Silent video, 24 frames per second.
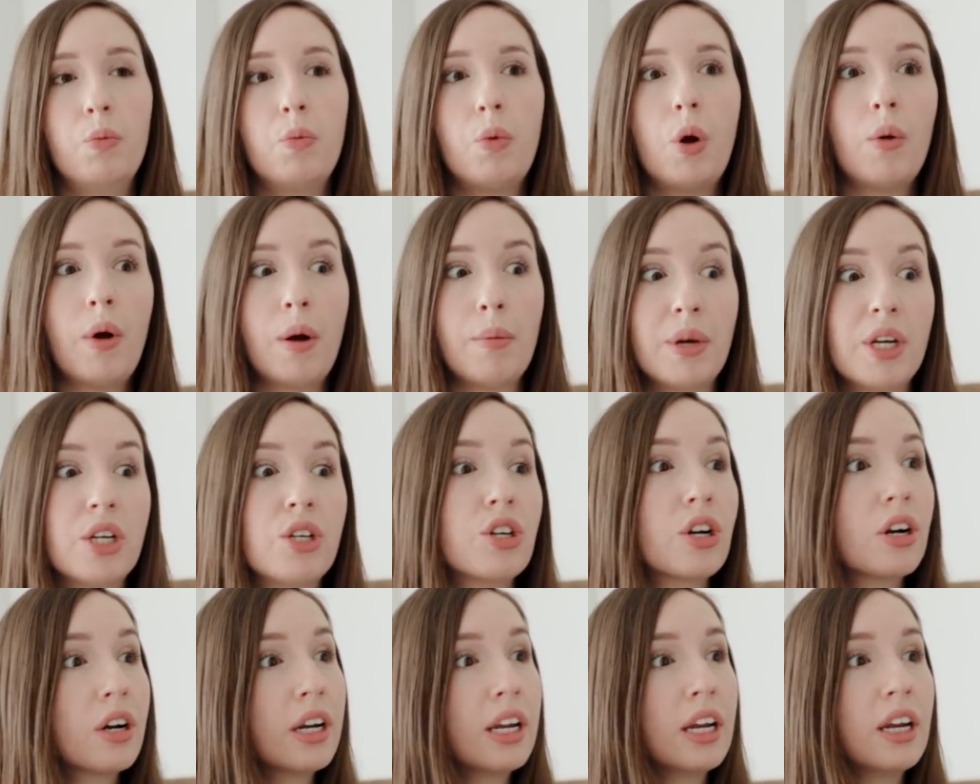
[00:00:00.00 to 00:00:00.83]
around my
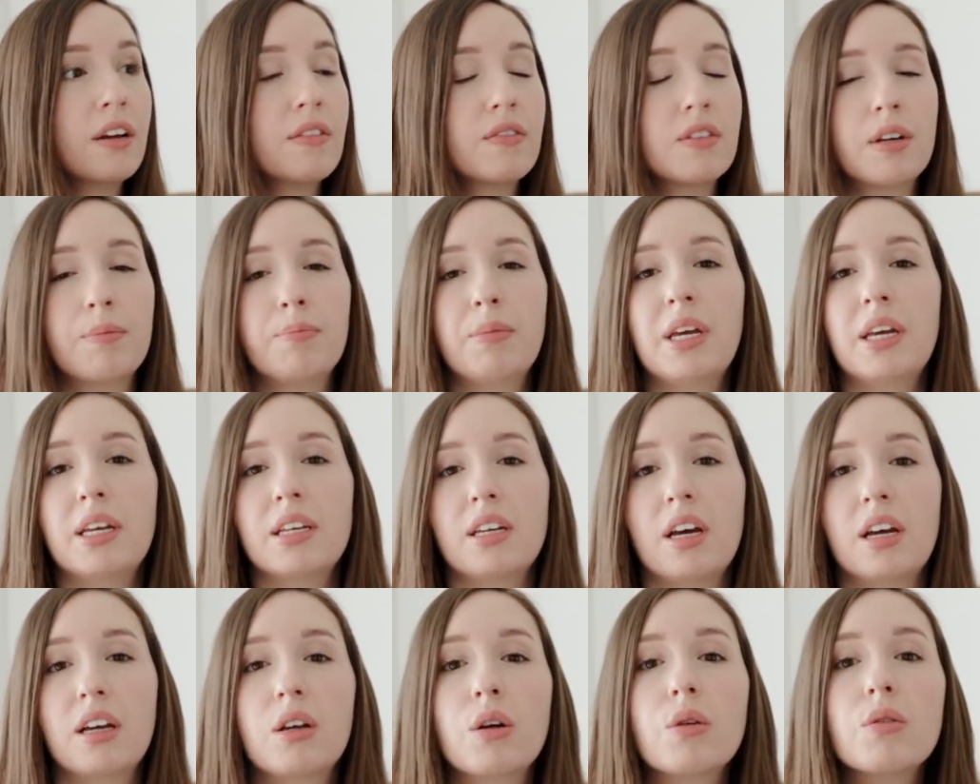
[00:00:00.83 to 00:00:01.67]
journey of being
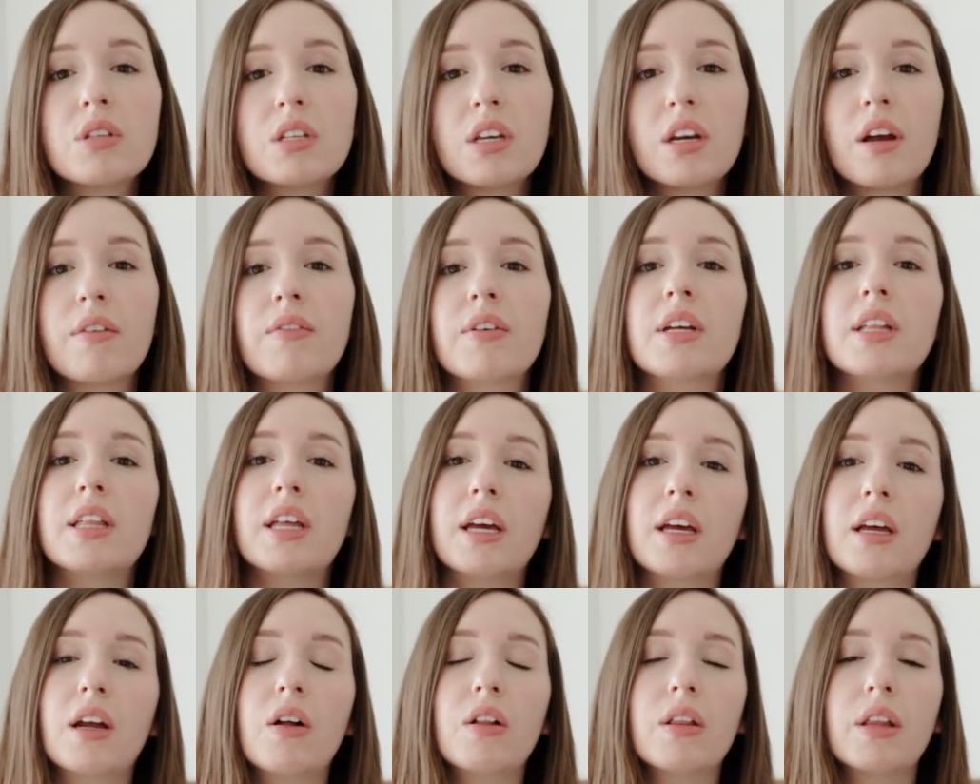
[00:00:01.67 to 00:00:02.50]
diagnosed and
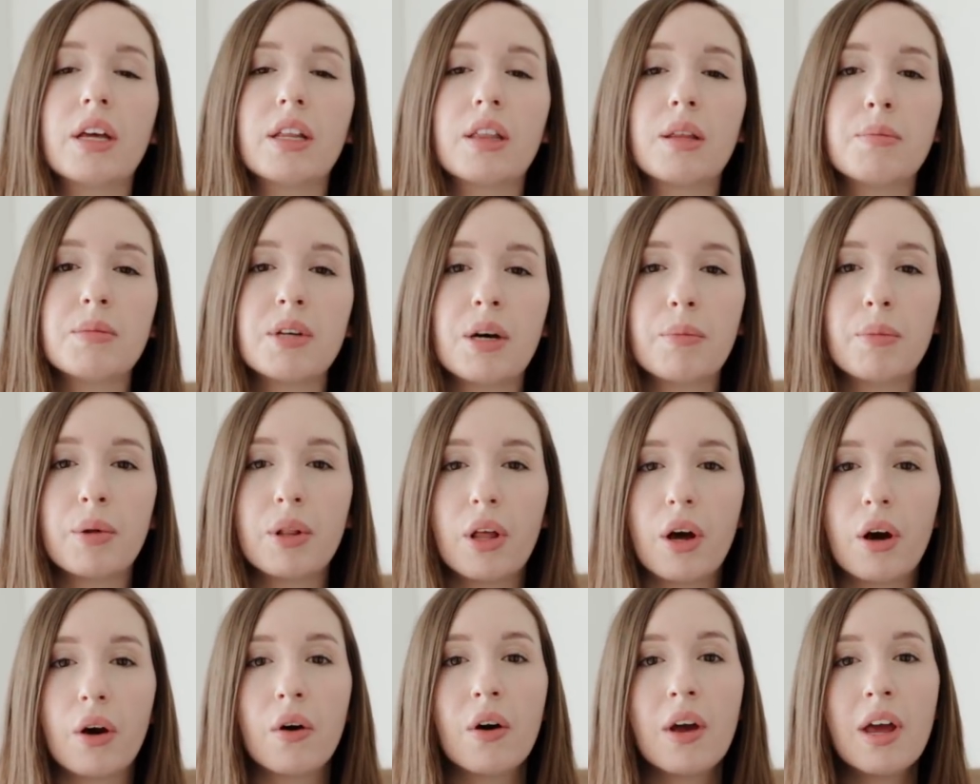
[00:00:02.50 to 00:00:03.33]
everything, and I'll link them down
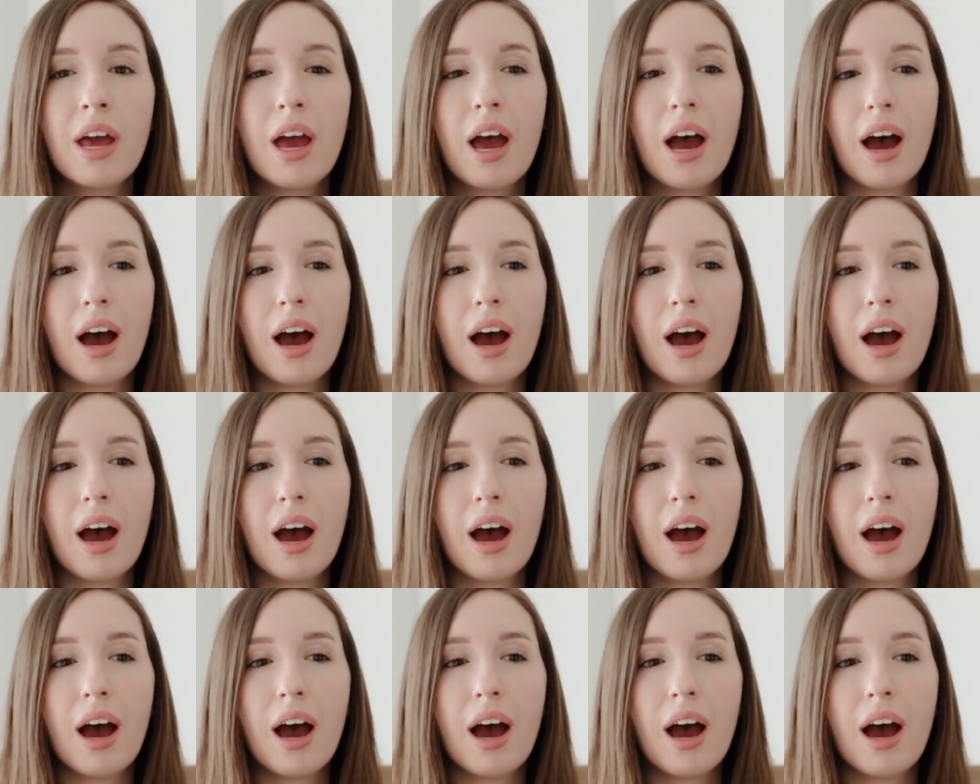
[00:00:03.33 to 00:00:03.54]
below.